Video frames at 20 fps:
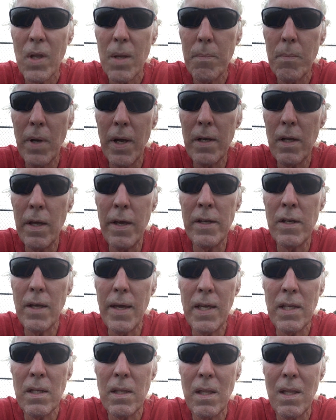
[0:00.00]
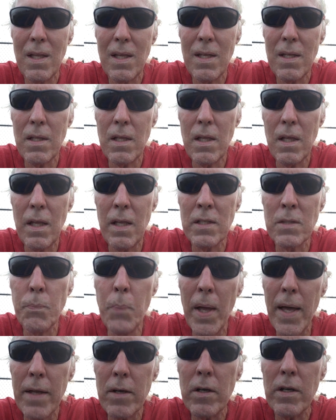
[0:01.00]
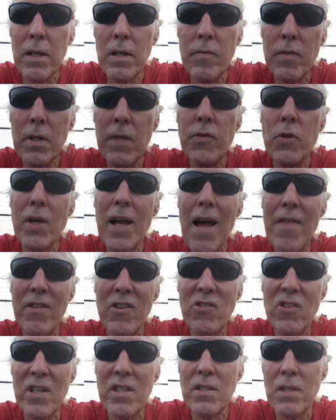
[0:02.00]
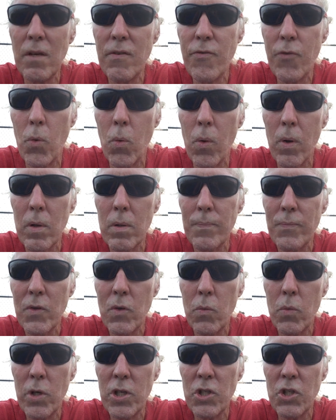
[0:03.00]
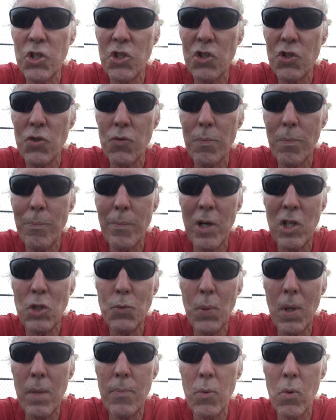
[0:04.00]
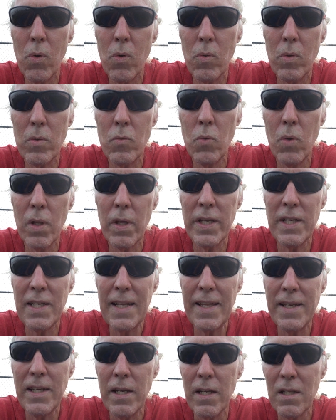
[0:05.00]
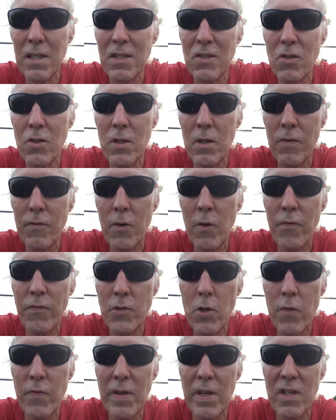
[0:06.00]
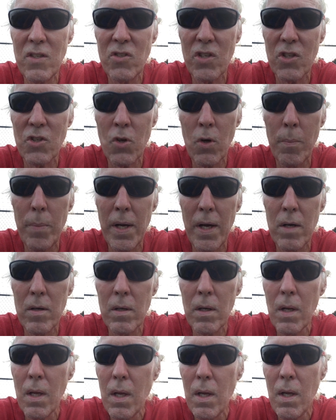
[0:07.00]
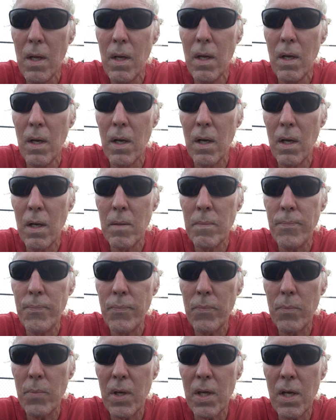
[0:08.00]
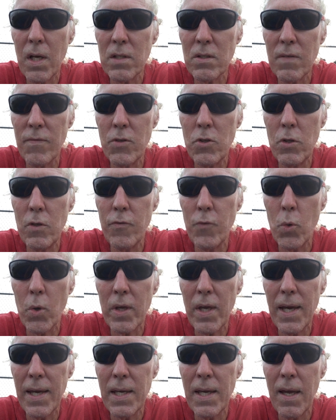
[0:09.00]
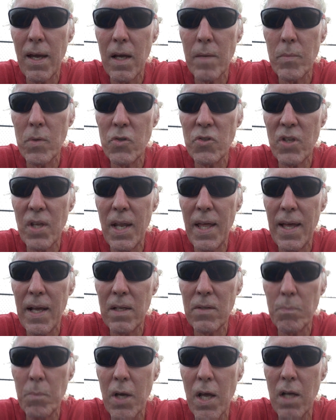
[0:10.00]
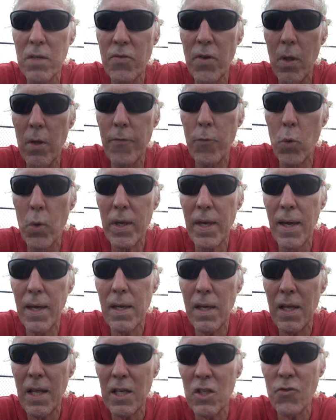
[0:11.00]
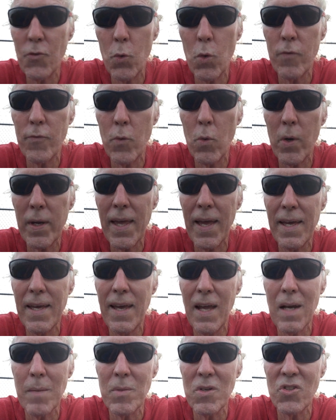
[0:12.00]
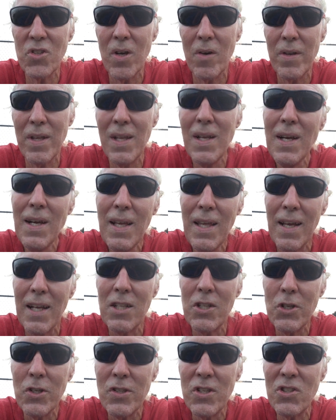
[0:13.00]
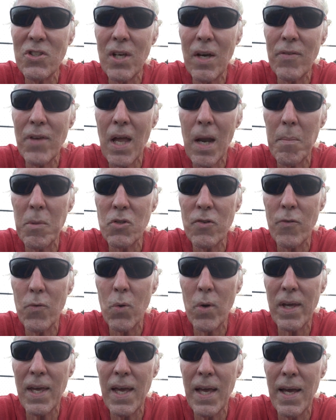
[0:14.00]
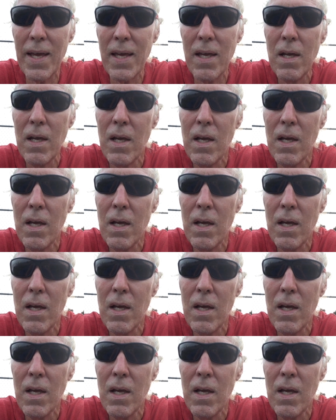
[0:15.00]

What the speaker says: But it's better, even if you got the 64, which most people would really need at least a 256 or better, because of the two 4K cameras it has, because of all the 4K, it has four 4K cameras on it, including the self cameras of 4K.